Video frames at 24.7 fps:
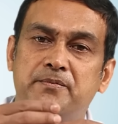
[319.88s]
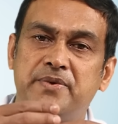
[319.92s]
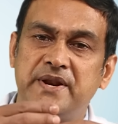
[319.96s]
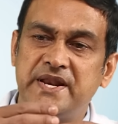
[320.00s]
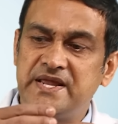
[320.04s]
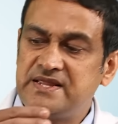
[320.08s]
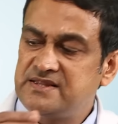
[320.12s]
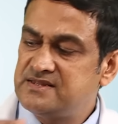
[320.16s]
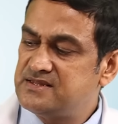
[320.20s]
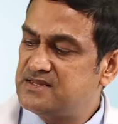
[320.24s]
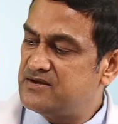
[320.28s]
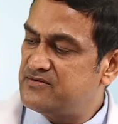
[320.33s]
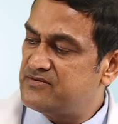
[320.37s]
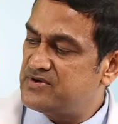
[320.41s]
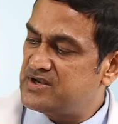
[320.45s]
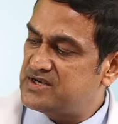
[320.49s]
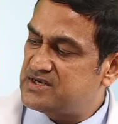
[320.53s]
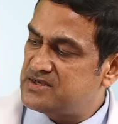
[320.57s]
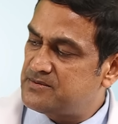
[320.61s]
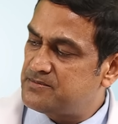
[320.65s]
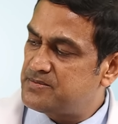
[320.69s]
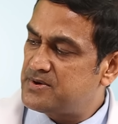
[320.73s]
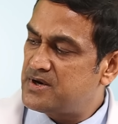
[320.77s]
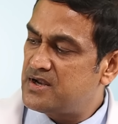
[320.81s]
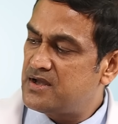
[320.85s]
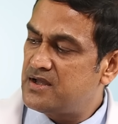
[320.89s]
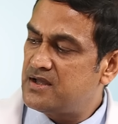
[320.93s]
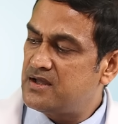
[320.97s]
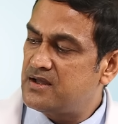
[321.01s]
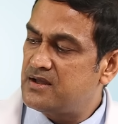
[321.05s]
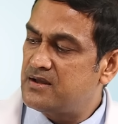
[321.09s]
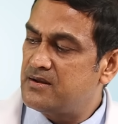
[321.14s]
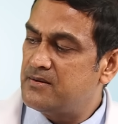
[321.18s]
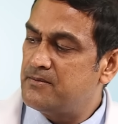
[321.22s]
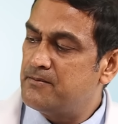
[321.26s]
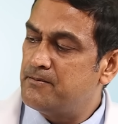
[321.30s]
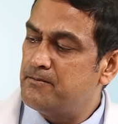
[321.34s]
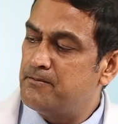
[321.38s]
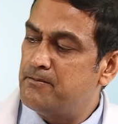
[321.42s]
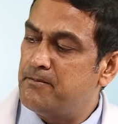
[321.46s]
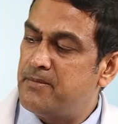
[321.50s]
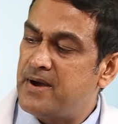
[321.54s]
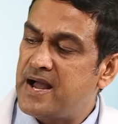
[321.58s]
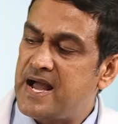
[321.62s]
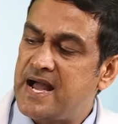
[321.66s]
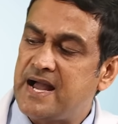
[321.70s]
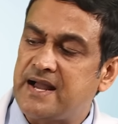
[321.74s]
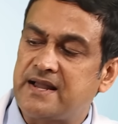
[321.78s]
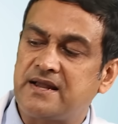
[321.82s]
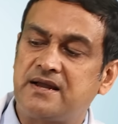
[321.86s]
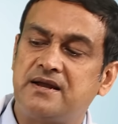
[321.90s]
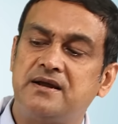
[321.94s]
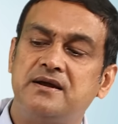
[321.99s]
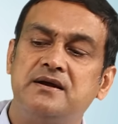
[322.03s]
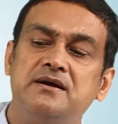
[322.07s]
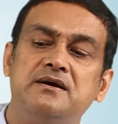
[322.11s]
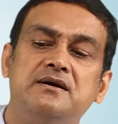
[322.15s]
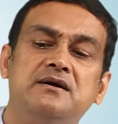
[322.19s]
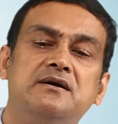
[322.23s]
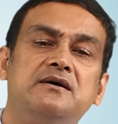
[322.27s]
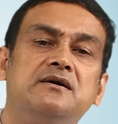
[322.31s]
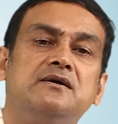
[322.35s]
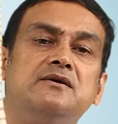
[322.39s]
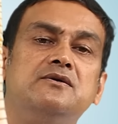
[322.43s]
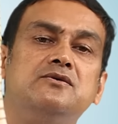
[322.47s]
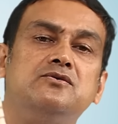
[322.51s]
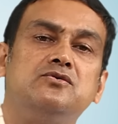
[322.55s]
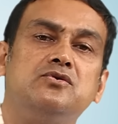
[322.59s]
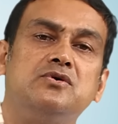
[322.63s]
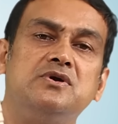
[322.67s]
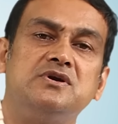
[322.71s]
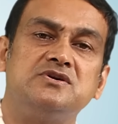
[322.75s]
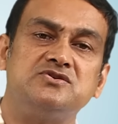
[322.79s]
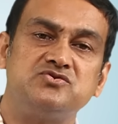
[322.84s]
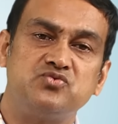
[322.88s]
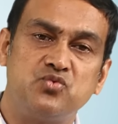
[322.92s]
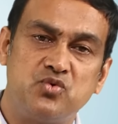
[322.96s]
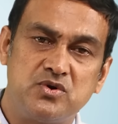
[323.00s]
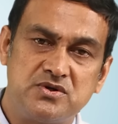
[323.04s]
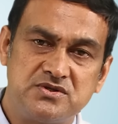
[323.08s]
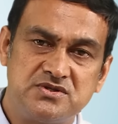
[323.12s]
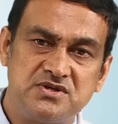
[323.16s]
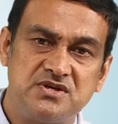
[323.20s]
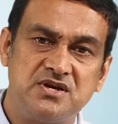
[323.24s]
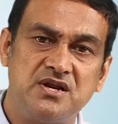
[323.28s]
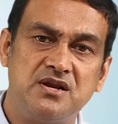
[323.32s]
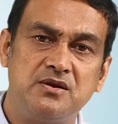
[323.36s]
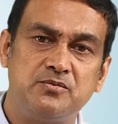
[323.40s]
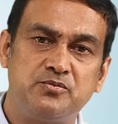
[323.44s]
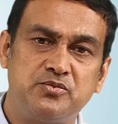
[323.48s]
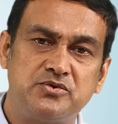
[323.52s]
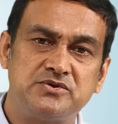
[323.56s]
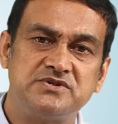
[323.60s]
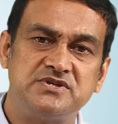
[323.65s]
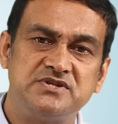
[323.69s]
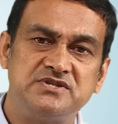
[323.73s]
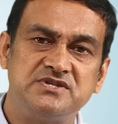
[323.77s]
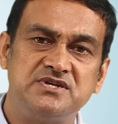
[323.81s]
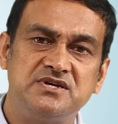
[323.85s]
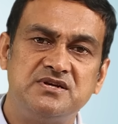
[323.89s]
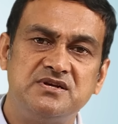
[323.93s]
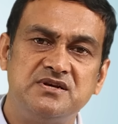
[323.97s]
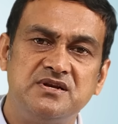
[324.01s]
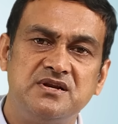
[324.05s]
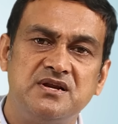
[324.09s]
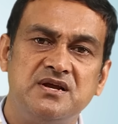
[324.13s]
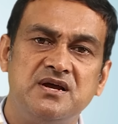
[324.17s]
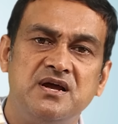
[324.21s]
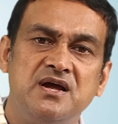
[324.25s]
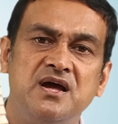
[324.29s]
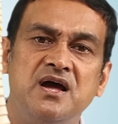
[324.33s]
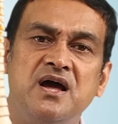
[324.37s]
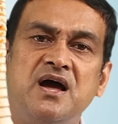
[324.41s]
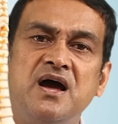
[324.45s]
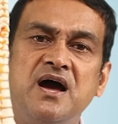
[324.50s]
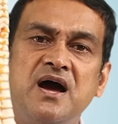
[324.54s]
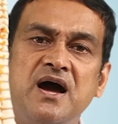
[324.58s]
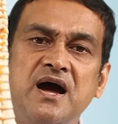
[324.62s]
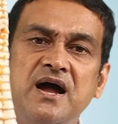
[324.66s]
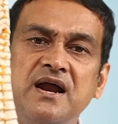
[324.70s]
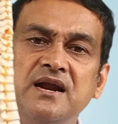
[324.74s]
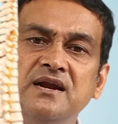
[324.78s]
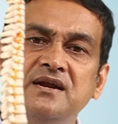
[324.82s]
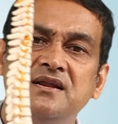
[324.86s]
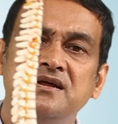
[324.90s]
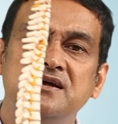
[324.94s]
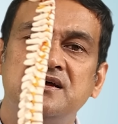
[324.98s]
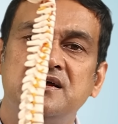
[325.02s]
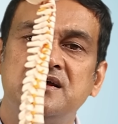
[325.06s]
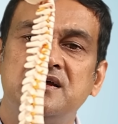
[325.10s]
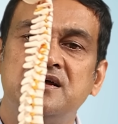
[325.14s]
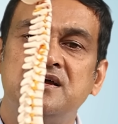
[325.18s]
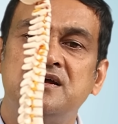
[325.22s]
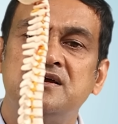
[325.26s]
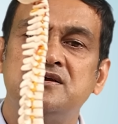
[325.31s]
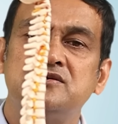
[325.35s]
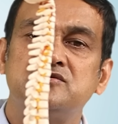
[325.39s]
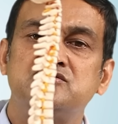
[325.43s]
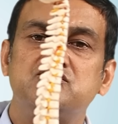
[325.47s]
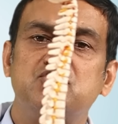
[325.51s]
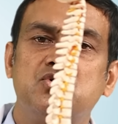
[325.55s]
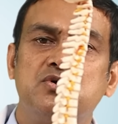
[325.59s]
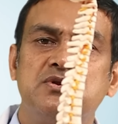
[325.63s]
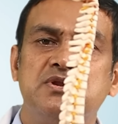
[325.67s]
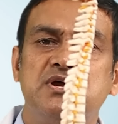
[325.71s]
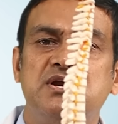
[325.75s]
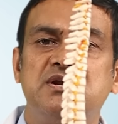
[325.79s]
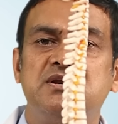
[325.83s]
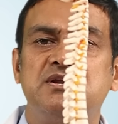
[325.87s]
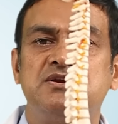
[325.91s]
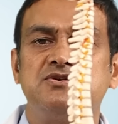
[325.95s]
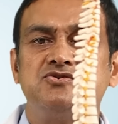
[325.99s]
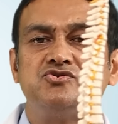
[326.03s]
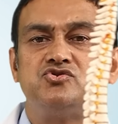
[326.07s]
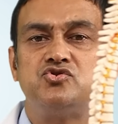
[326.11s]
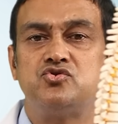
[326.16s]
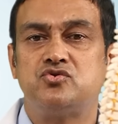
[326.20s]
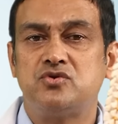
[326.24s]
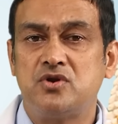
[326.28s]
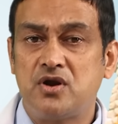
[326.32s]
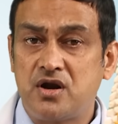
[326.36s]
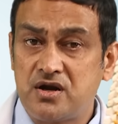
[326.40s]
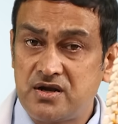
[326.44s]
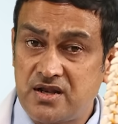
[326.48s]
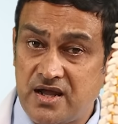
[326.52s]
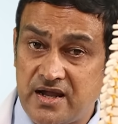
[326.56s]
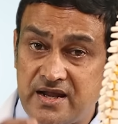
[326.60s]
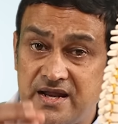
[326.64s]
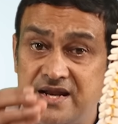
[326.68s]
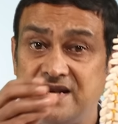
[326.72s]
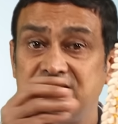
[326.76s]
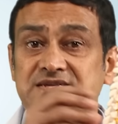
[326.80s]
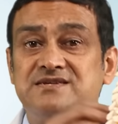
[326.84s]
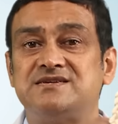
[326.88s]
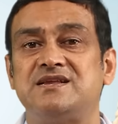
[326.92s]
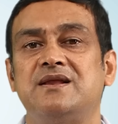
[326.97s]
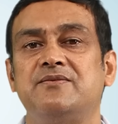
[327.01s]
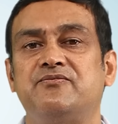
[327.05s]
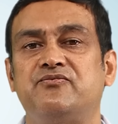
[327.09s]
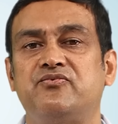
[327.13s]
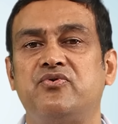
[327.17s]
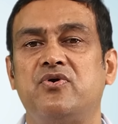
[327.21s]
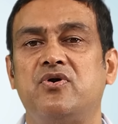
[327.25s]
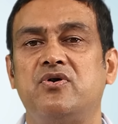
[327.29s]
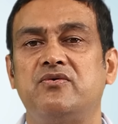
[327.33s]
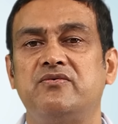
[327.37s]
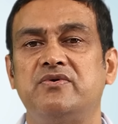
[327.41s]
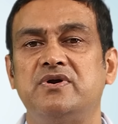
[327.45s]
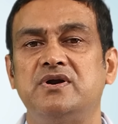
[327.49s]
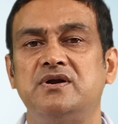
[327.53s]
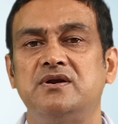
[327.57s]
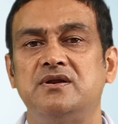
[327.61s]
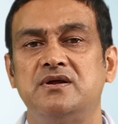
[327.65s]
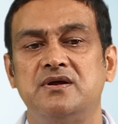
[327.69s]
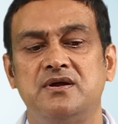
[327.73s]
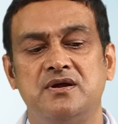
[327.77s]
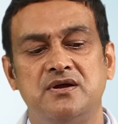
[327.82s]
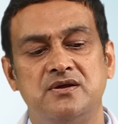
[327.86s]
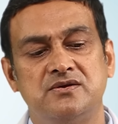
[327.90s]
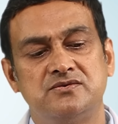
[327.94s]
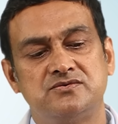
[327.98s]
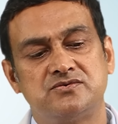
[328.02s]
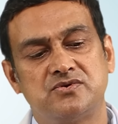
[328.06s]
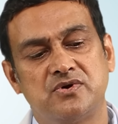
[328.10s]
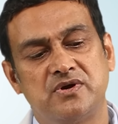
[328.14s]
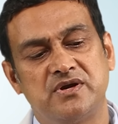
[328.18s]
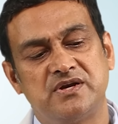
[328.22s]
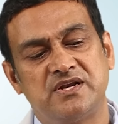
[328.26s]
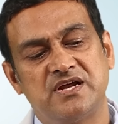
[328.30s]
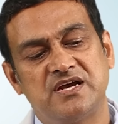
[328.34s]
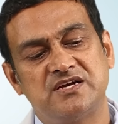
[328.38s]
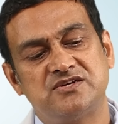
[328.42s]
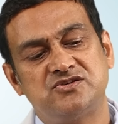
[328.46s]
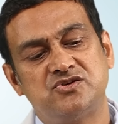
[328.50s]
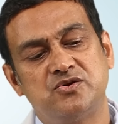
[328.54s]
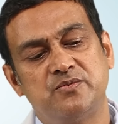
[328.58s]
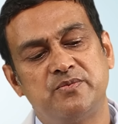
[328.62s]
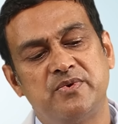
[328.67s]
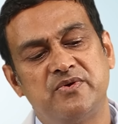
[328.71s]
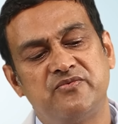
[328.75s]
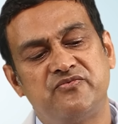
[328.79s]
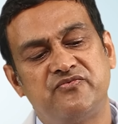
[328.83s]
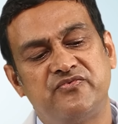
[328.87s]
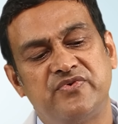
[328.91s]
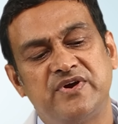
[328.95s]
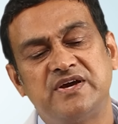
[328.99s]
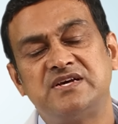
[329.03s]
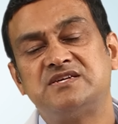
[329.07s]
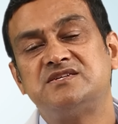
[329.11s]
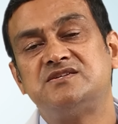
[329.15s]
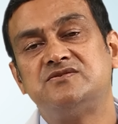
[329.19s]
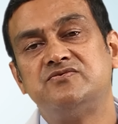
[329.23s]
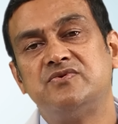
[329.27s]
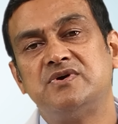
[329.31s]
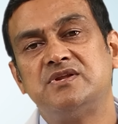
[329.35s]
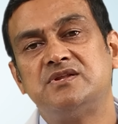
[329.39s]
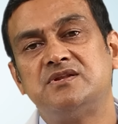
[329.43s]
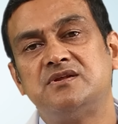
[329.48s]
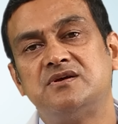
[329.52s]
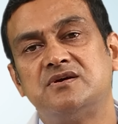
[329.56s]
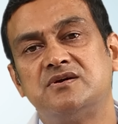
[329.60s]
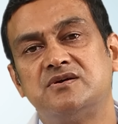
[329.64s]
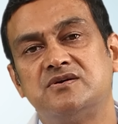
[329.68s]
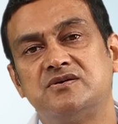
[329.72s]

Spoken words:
bring the vertebra back to its original position, and so that it should not again slip forward, so it has to be fixed with